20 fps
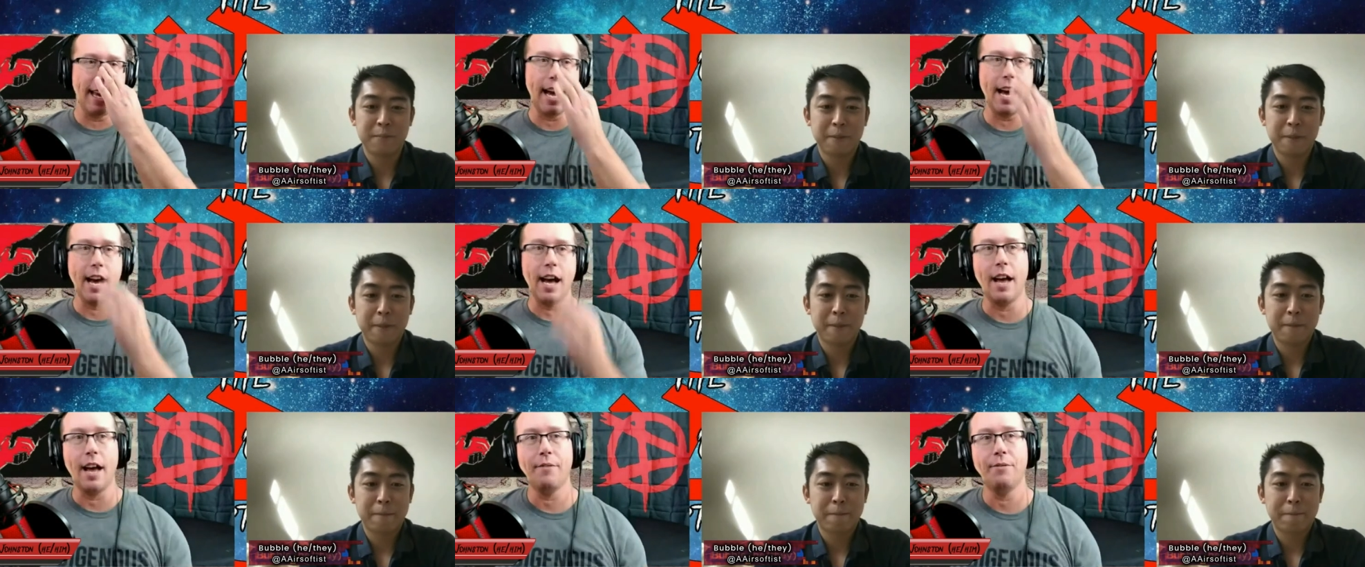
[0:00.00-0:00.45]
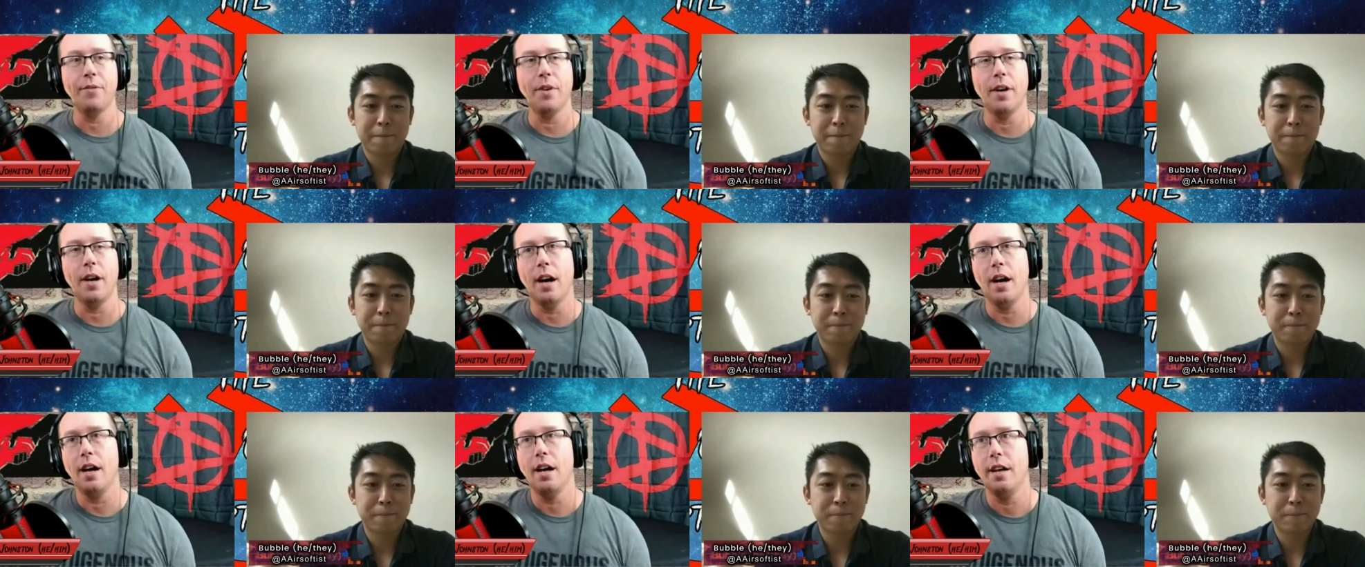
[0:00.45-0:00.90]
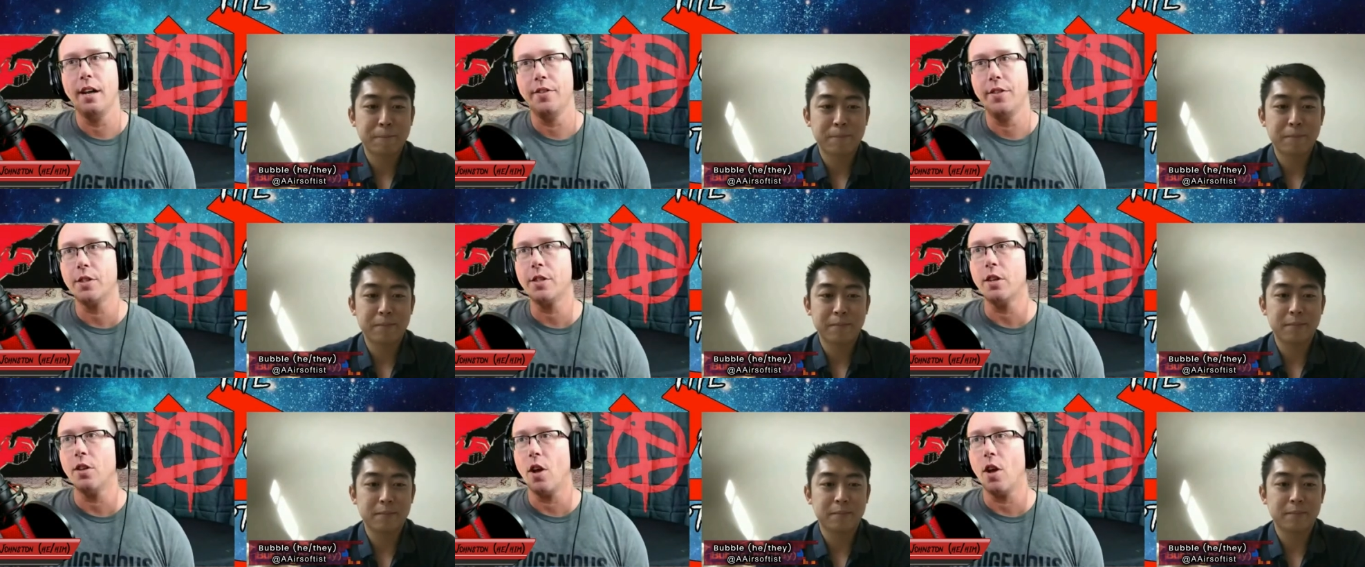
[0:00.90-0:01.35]
Speaker 1: yeah, I've
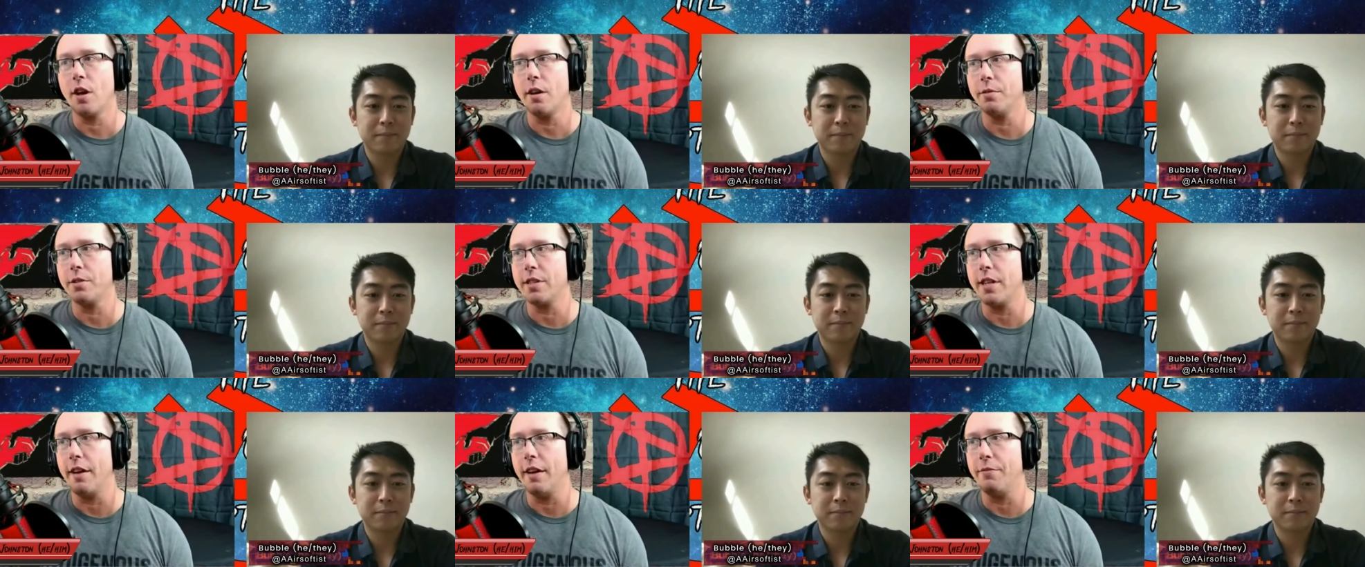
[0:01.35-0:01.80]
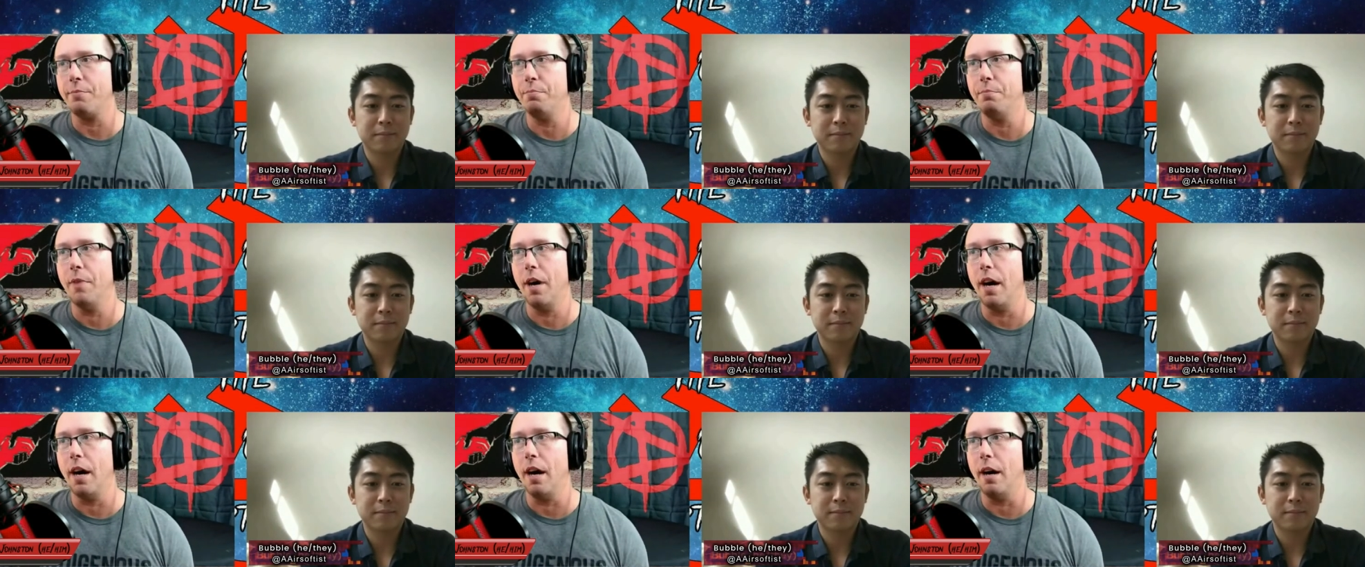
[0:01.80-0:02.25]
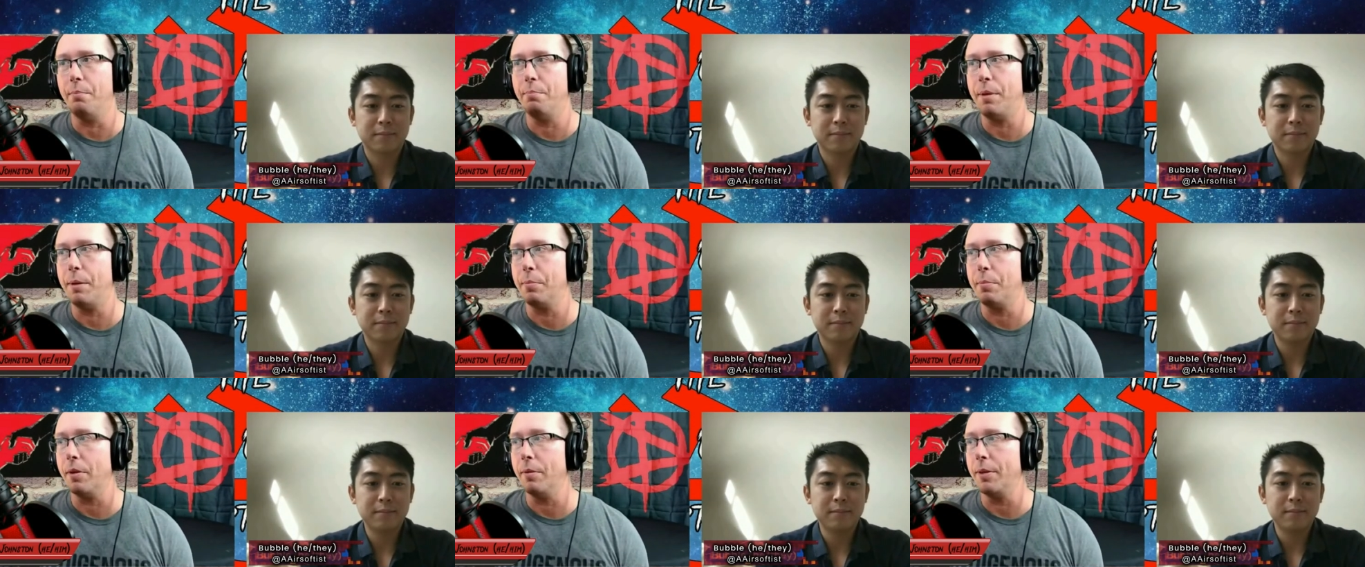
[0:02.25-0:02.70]
there's a lot of stuff
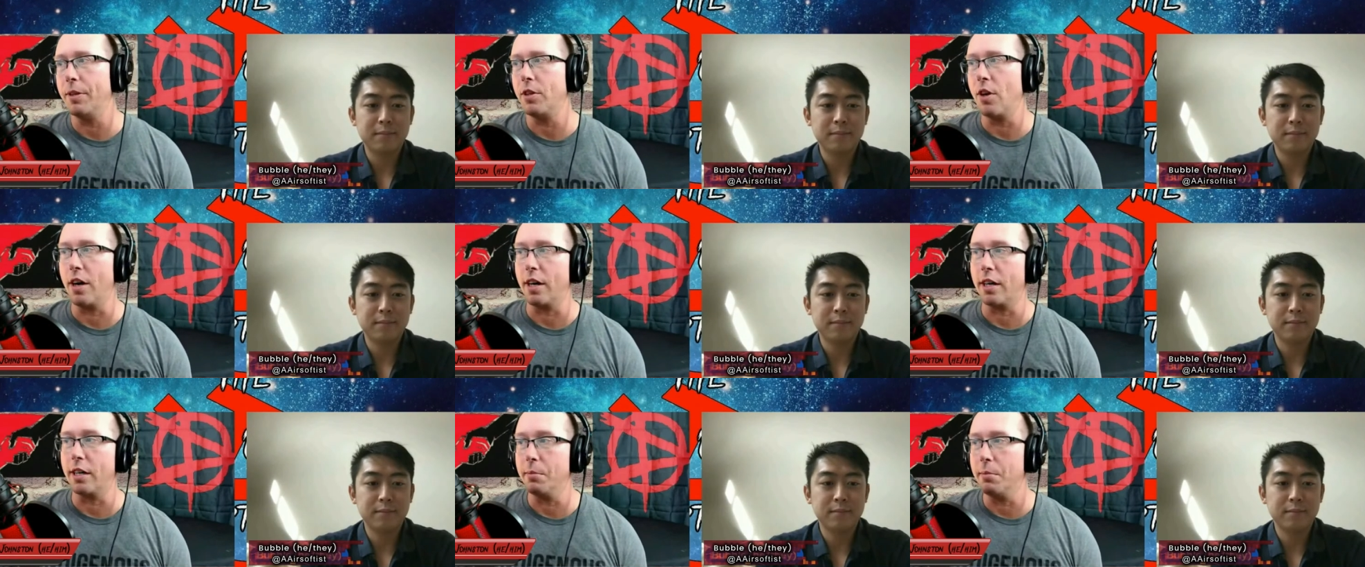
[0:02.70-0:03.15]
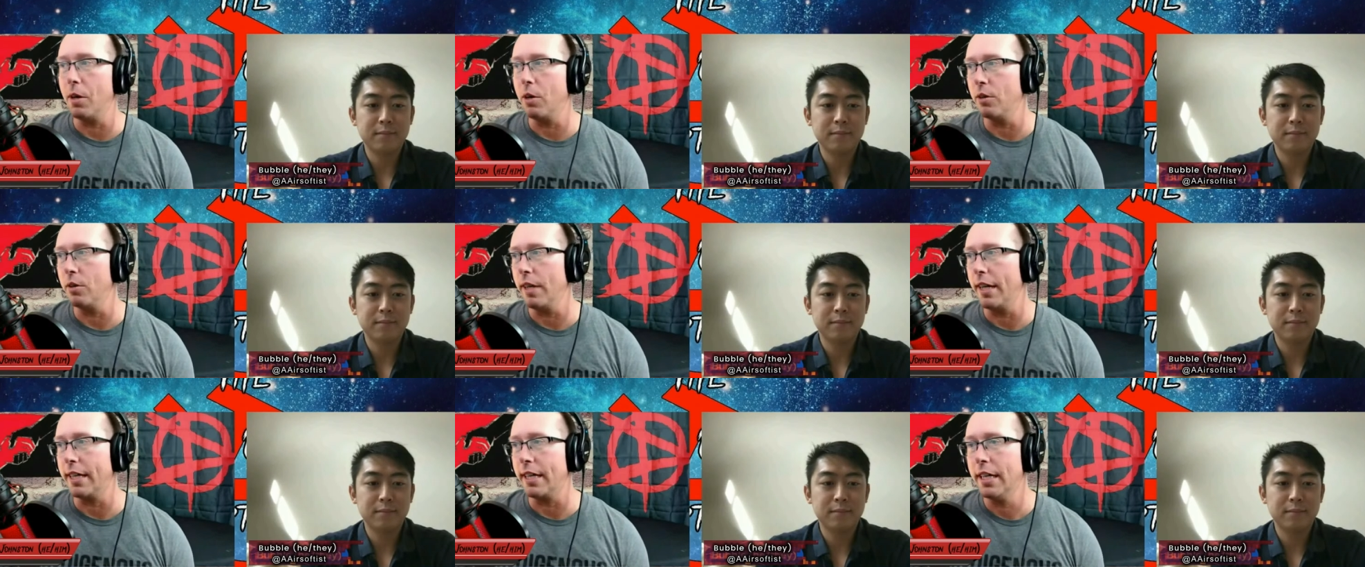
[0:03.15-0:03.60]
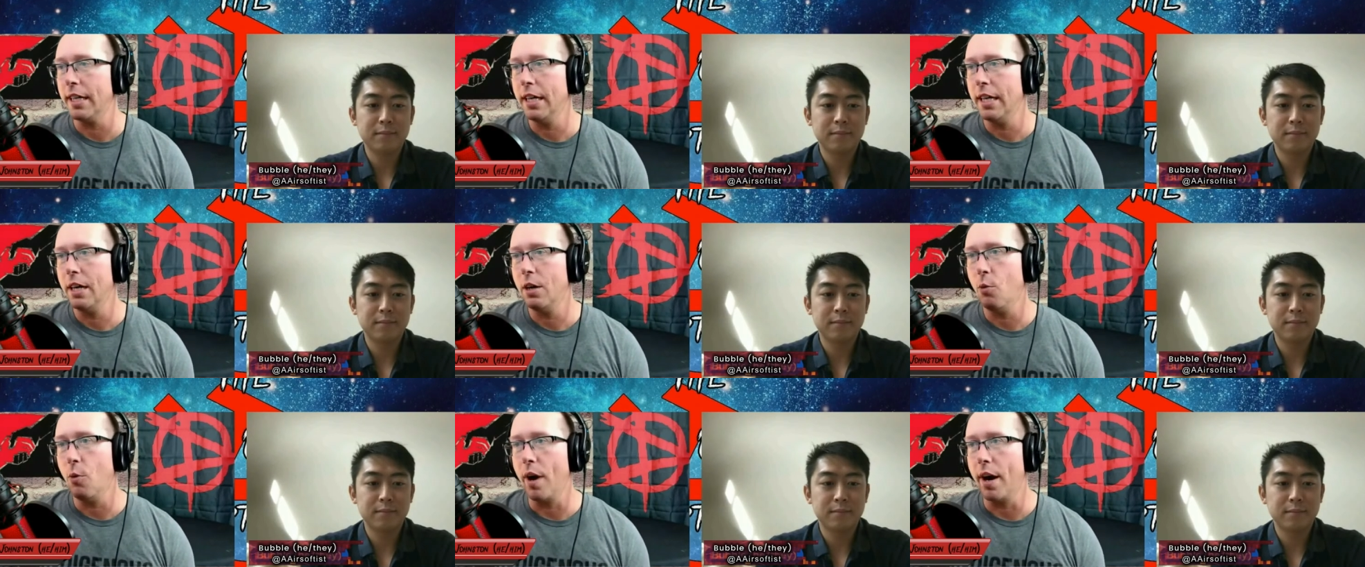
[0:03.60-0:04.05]
uh, people have been talking about, like
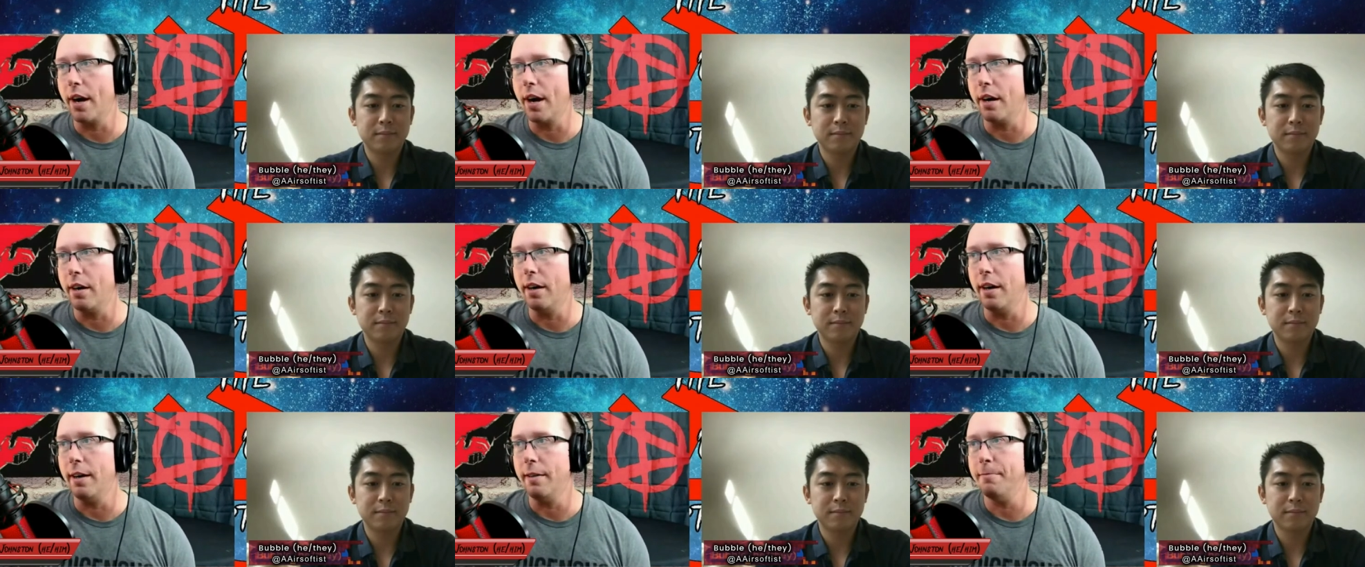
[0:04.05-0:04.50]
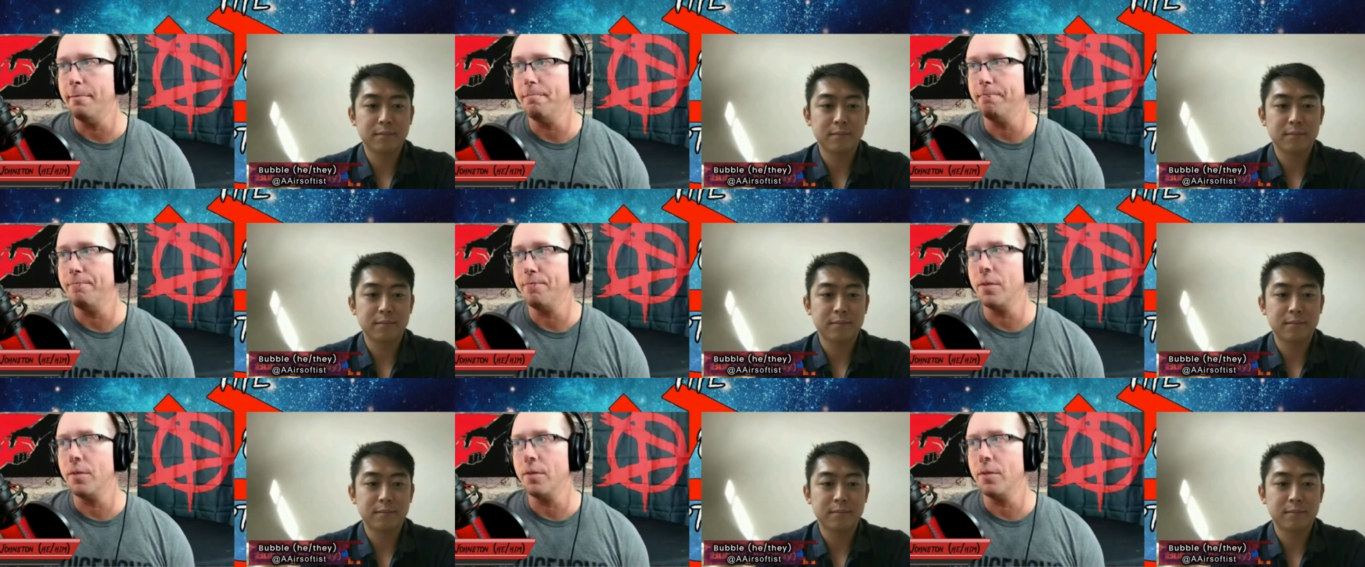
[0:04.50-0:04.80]
where